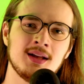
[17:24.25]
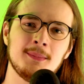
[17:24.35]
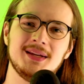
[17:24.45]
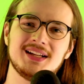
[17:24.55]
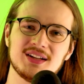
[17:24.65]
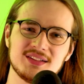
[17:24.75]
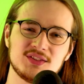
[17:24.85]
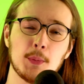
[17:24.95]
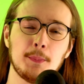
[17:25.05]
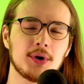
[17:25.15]
because
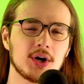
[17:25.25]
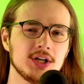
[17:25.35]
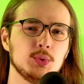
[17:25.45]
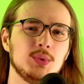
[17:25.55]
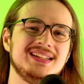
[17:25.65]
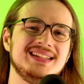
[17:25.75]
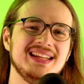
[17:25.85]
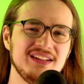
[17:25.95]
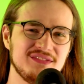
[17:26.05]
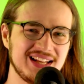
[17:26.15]
the part with
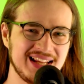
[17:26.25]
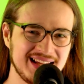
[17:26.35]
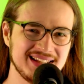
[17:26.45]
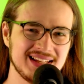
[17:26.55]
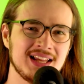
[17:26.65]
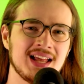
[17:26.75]
Dave Lang